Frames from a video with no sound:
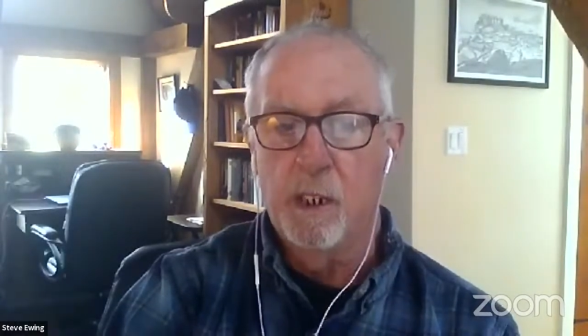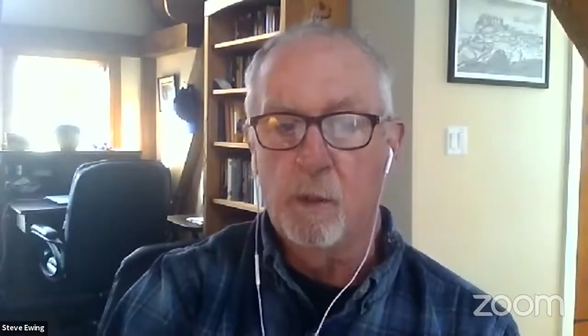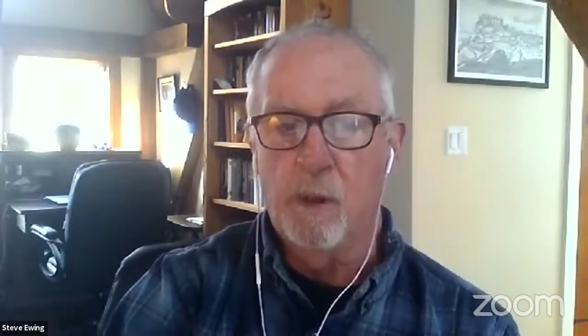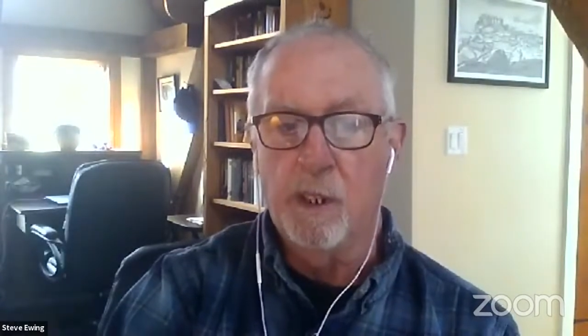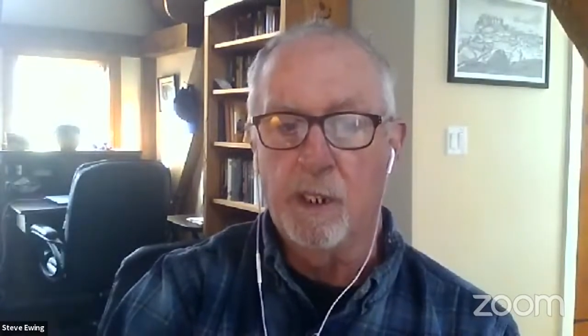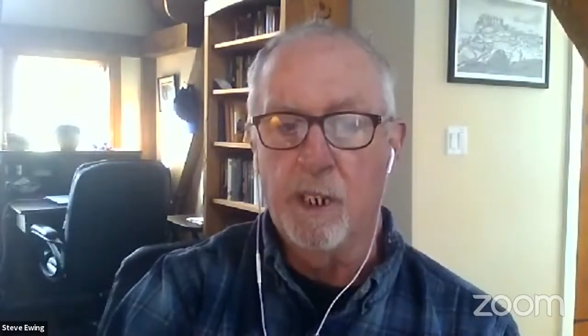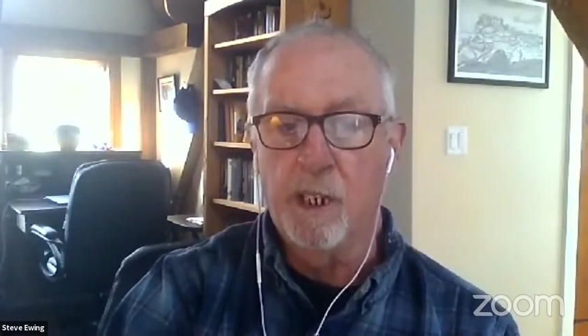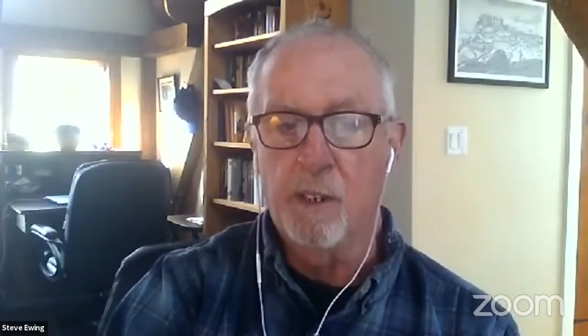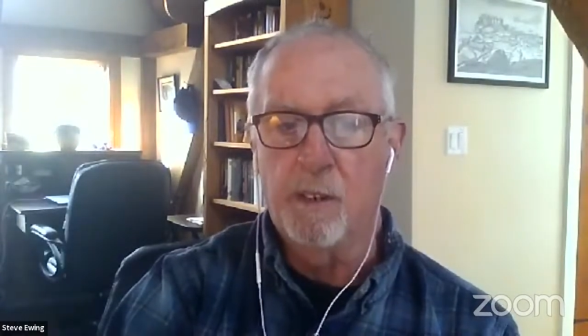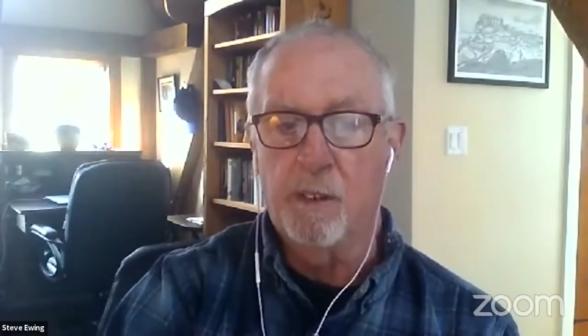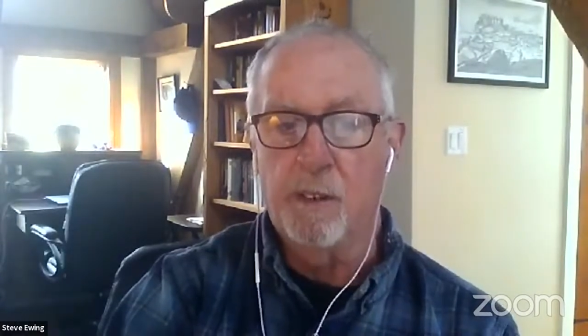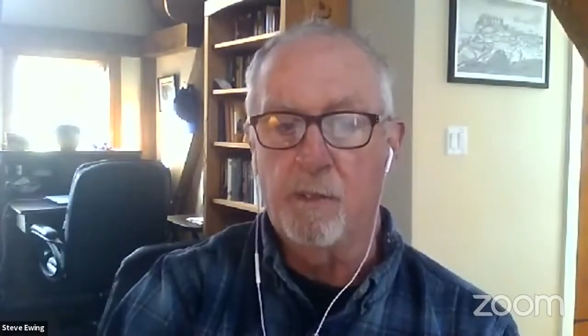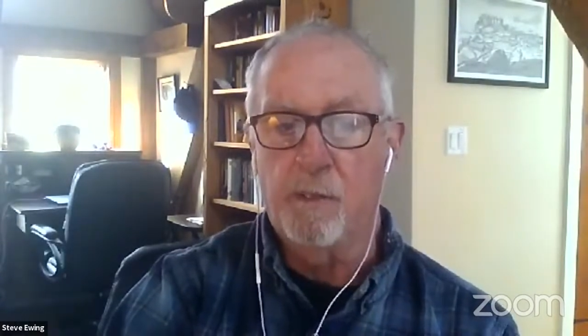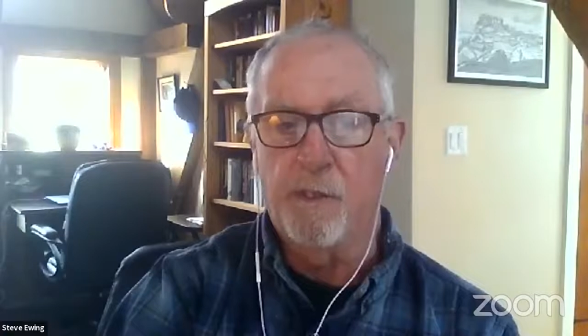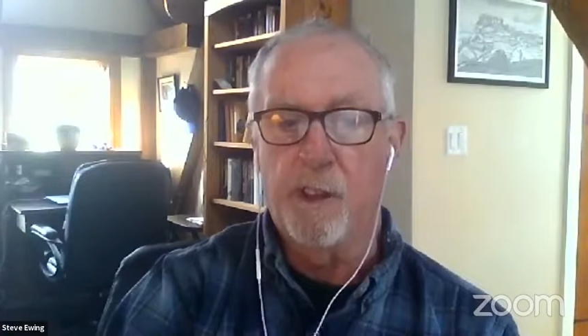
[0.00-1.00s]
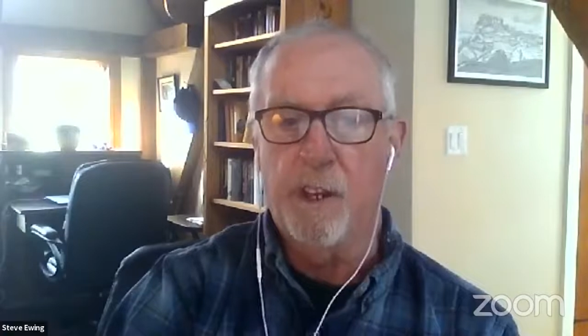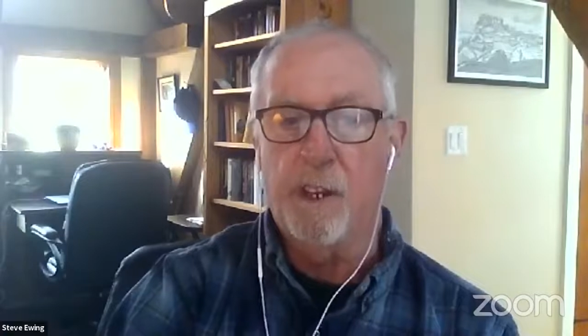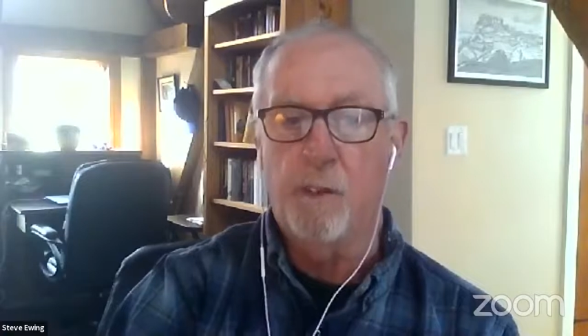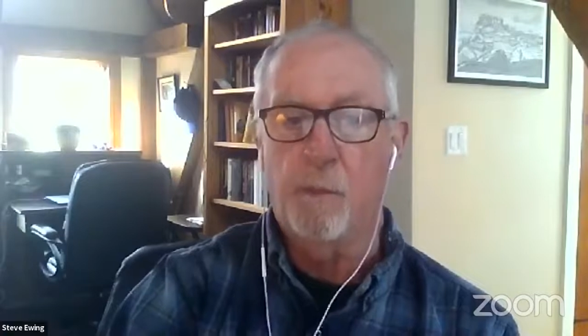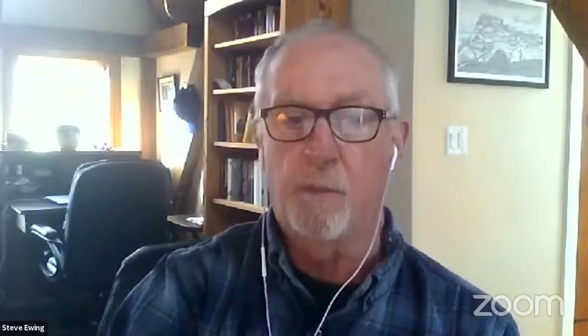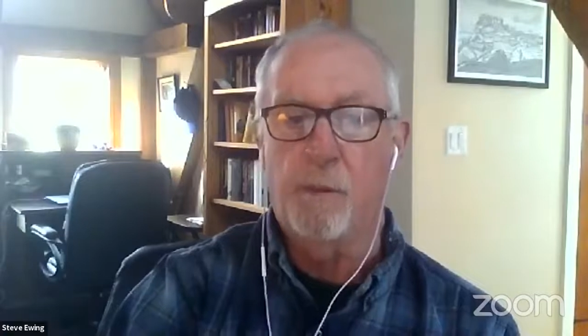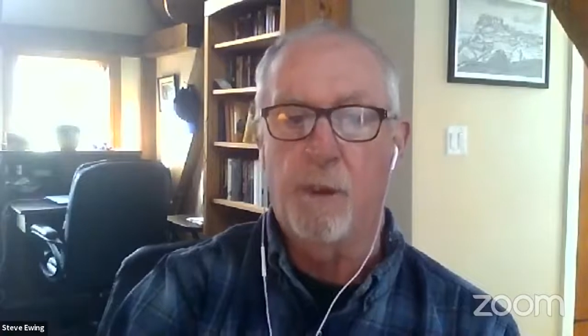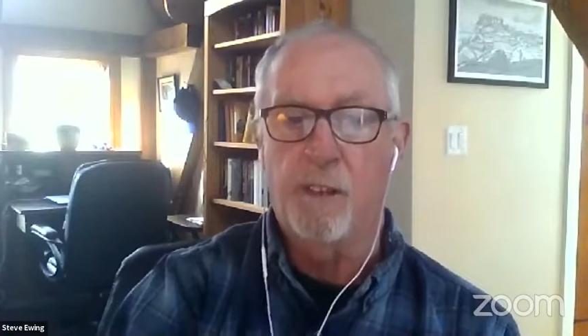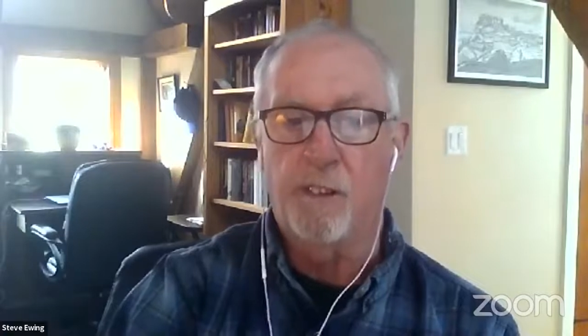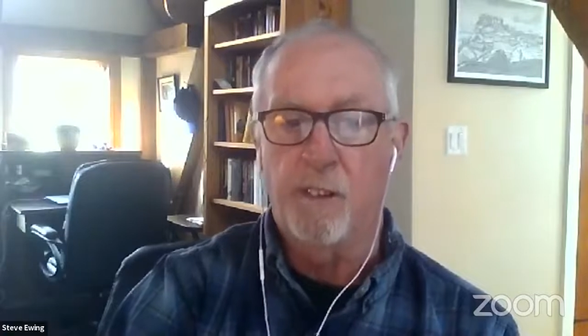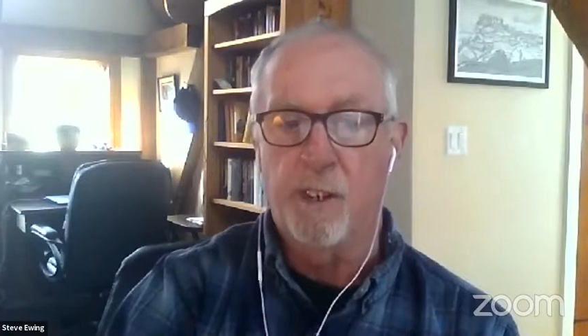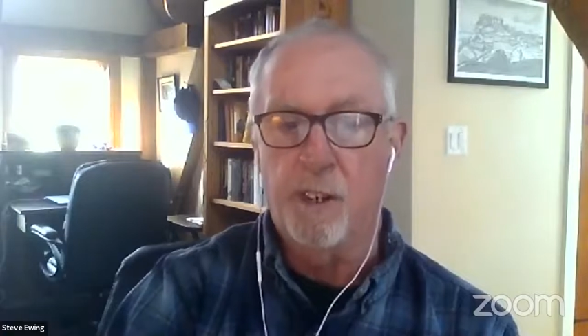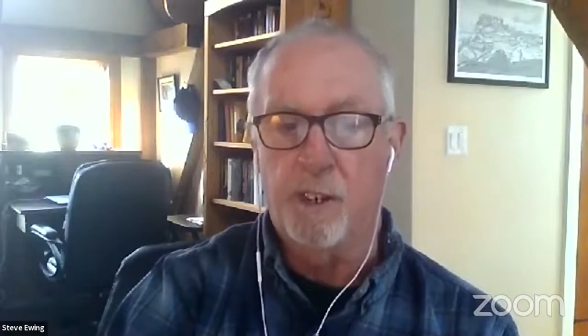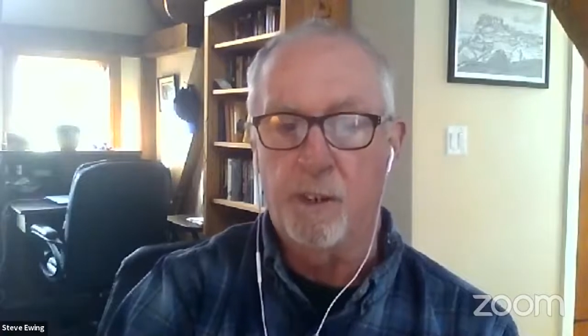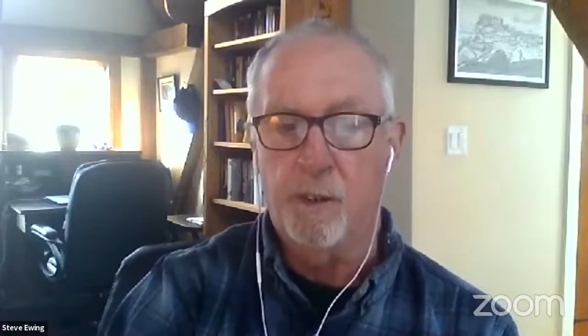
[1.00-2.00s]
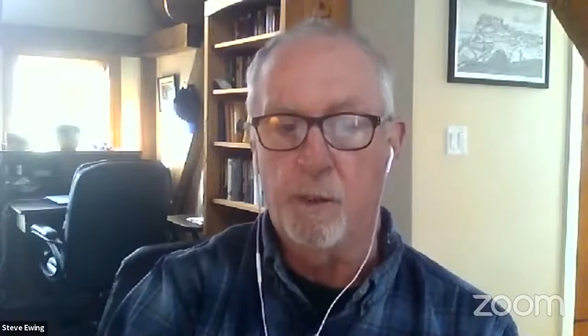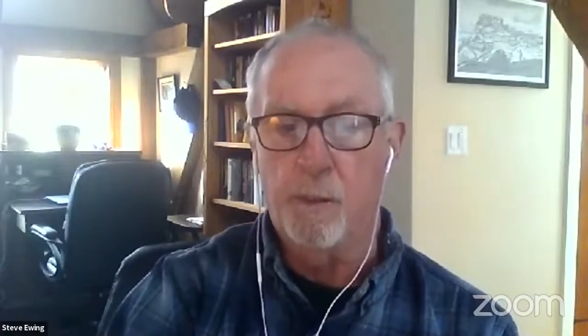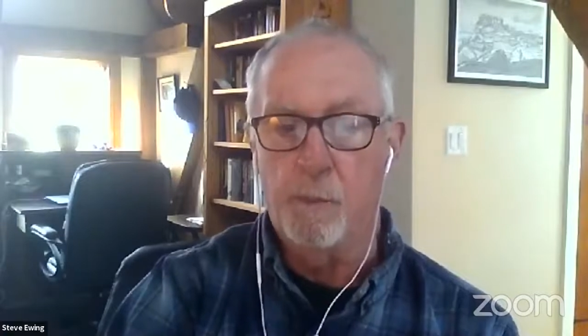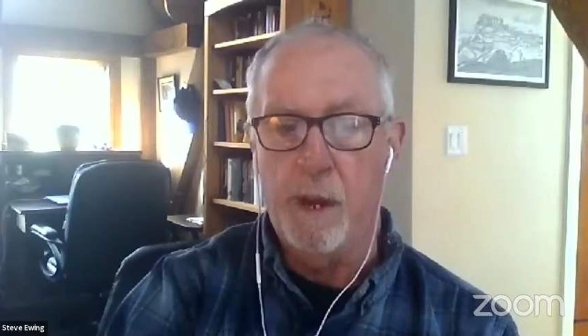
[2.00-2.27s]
While years of fear and prejudice